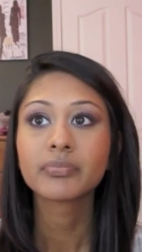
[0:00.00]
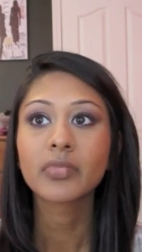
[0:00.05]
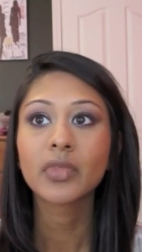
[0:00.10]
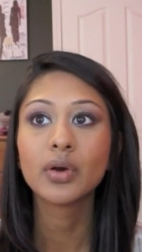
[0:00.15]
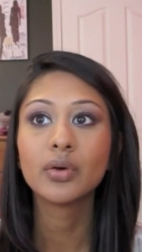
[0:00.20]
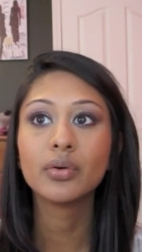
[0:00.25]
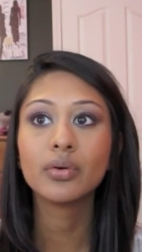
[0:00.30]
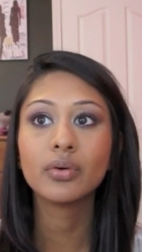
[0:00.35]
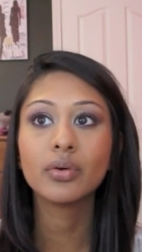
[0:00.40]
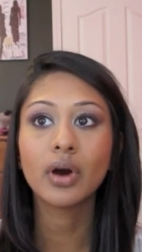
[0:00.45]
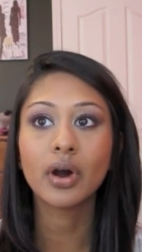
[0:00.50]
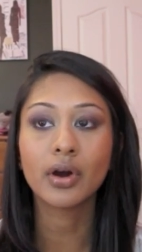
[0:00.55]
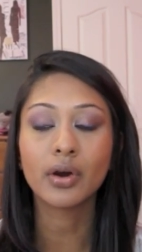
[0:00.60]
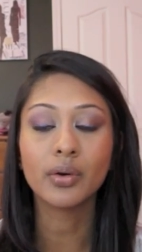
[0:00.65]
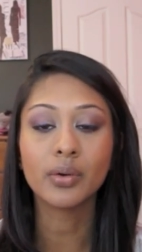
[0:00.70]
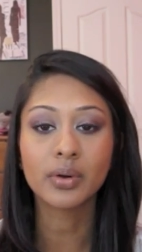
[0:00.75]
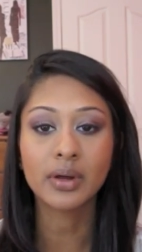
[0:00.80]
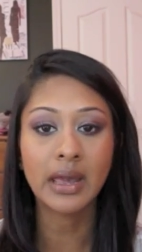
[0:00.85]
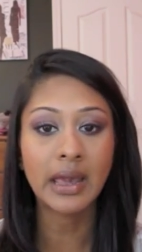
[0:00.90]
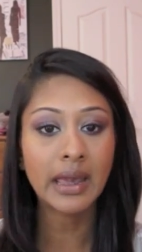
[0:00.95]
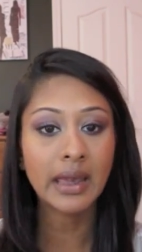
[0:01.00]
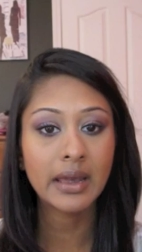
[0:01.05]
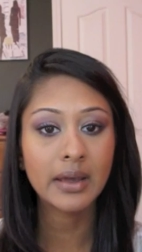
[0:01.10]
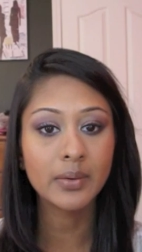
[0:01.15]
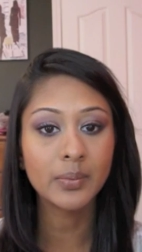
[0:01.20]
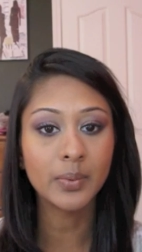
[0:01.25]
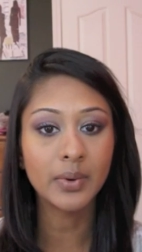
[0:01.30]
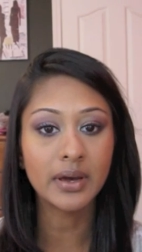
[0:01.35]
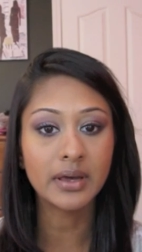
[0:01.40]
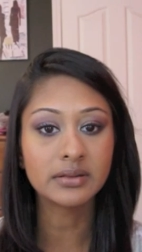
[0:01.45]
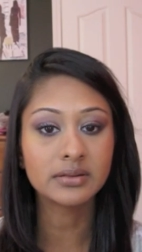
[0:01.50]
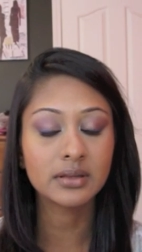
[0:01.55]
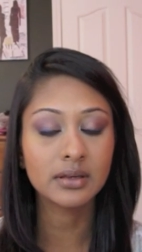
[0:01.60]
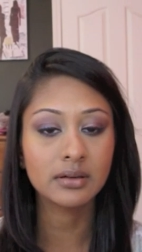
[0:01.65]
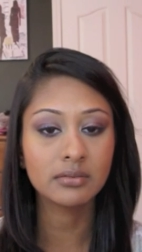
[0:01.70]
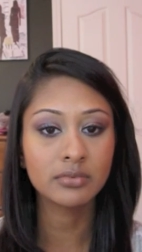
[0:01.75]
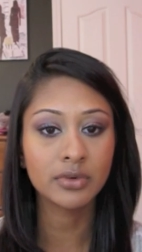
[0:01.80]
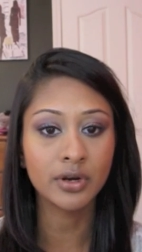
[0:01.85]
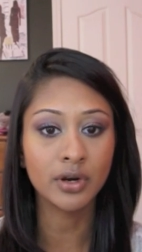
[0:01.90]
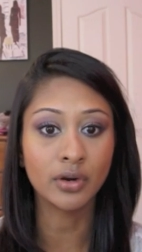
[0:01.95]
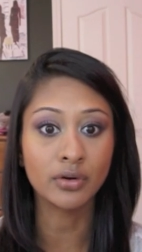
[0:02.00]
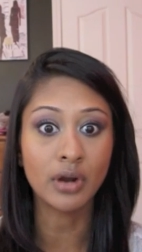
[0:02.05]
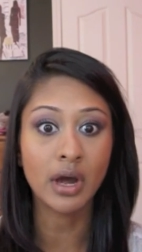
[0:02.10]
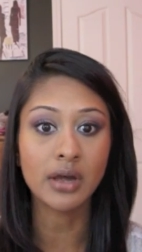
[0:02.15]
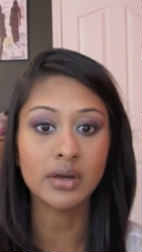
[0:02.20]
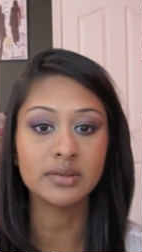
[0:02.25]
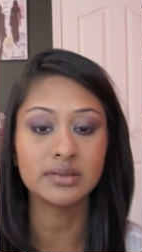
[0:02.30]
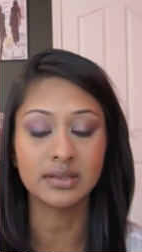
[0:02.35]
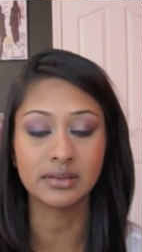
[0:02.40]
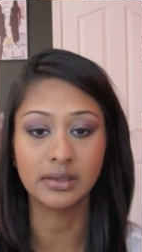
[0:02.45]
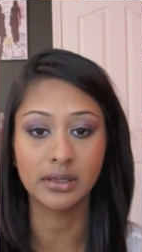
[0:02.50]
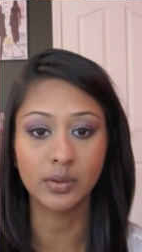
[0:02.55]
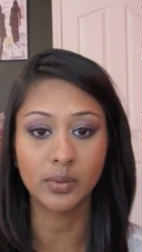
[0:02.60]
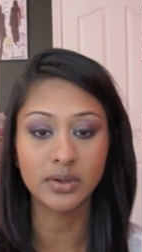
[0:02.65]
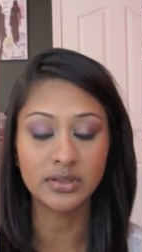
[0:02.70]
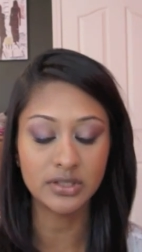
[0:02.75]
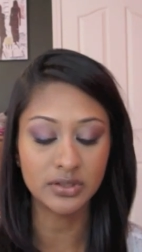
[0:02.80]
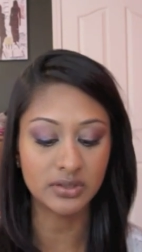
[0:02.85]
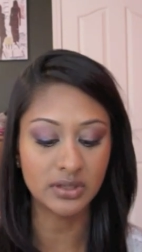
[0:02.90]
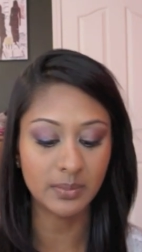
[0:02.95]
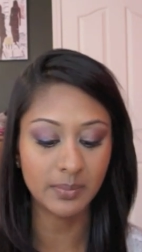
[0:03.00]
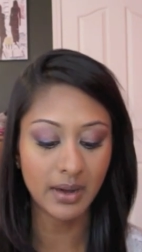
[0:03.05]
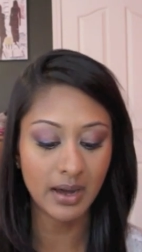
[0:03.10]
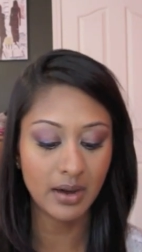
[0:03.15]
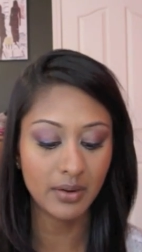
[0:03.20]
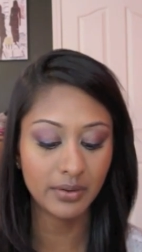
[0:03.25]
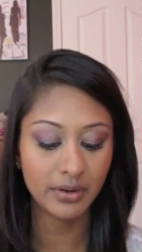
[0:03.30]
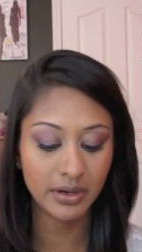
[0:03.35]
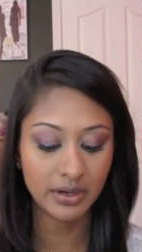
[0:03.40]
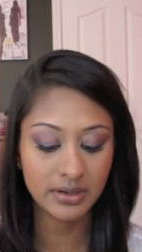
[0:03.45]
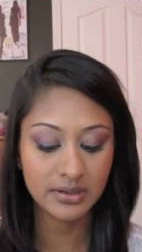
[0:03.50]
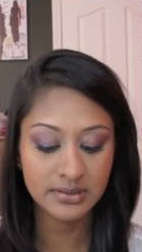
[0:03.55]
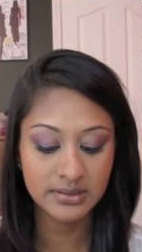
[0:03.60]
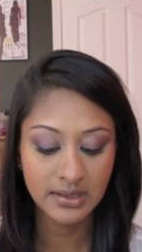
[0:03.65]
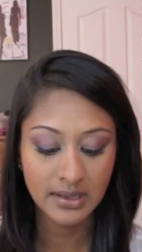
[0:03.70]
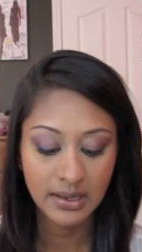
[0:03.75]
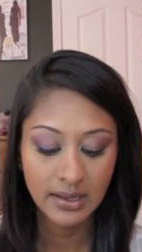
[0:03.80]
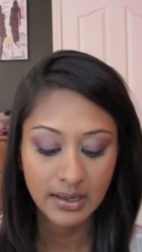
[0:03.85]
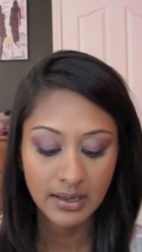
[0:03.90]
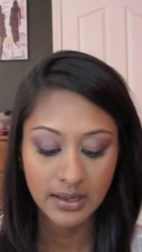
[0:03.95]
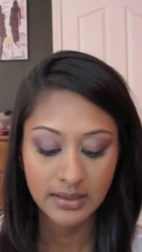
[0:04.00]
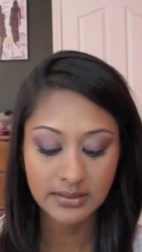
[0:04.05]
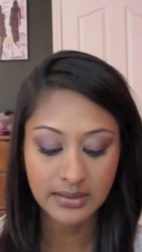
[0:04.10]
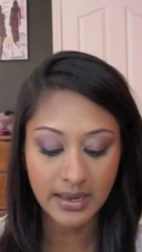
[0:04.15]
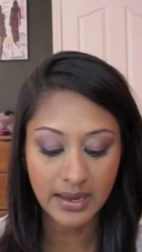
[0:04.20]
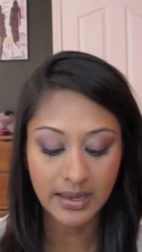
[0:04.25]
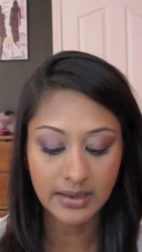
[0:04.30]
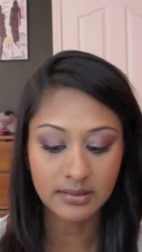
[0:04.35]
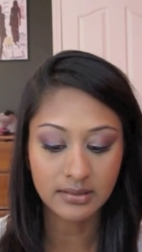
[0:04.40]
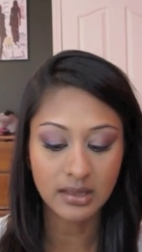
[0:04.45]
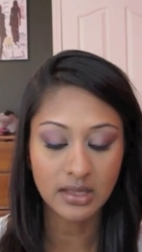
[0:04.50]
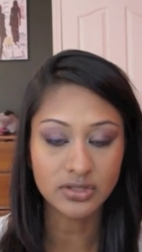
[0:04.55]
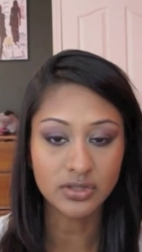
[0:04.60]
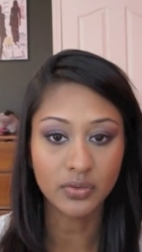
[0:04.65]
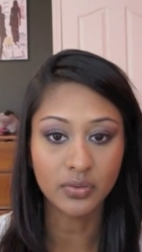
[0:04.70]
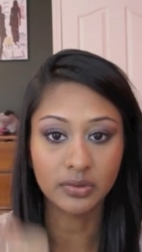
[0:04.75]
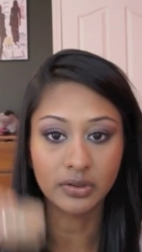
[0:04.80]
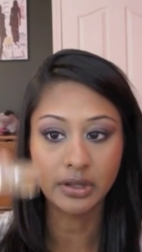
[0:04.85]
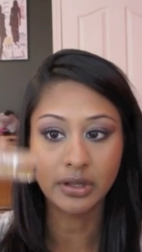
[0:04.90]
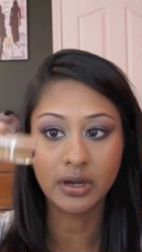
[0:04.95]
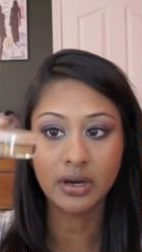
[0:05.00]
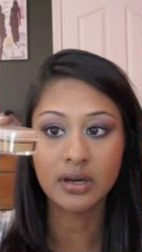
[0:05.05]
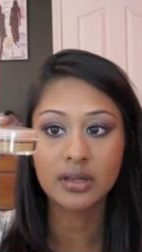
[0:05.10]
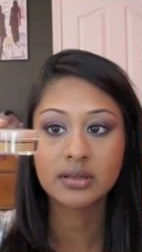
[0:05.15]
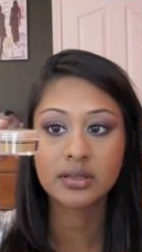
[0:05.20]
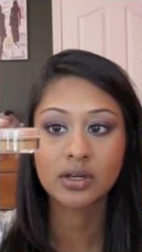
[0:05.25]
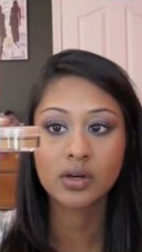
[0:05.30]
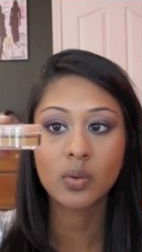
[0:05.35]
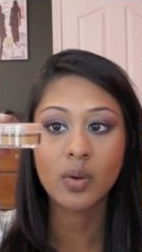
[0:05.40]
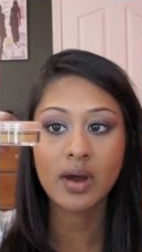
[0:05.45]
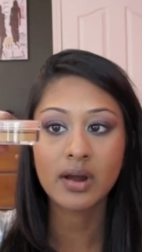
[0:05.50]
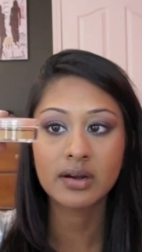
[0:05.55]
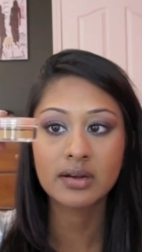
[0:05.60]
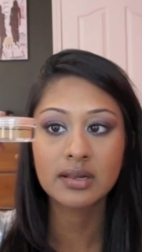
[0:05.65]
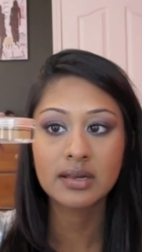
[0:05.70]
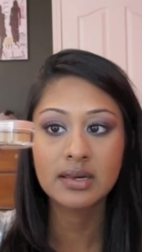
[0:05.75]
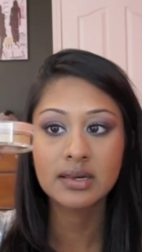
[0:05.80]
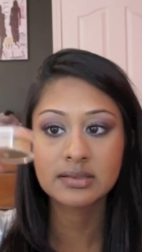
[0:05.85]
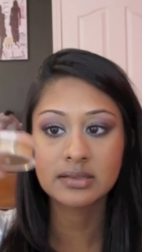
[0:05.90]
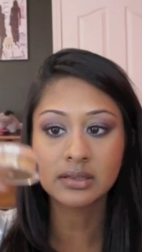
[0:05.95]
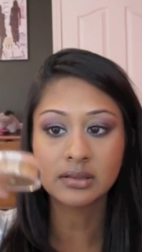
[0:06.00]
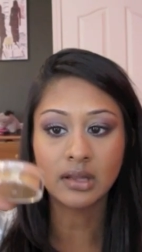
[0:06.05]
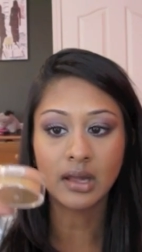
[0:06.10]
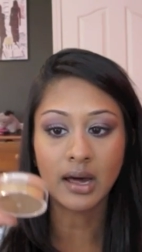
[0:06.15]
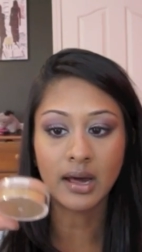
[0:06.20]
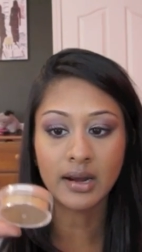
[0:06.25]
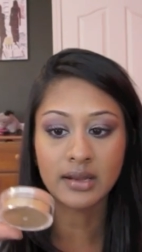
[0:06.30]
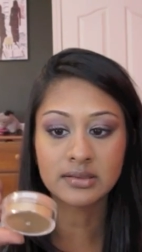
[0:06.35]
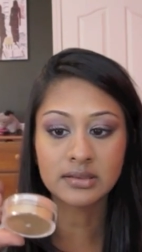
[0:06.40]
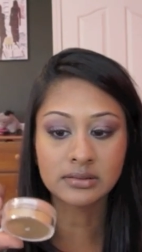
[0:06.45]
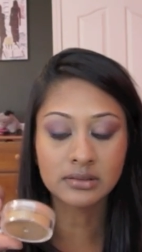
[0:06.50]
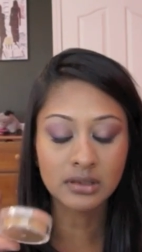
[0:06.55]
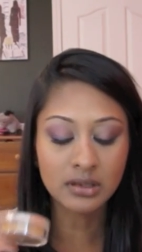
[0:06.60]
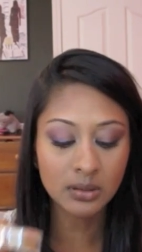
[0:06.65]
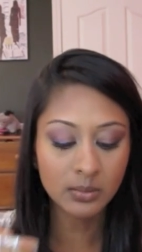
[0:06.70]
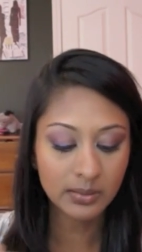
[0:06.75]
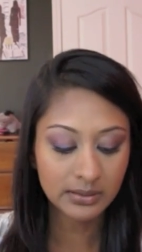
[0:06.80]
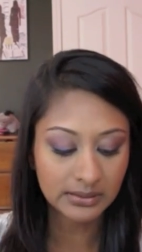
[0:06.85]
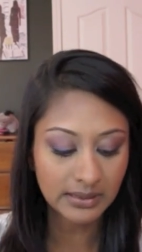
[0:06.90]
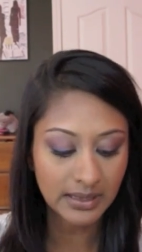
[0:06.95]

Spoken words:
who are okay with, you know, not using liquids, using powders, then these are really good. The quantity is a lot. It's a little bit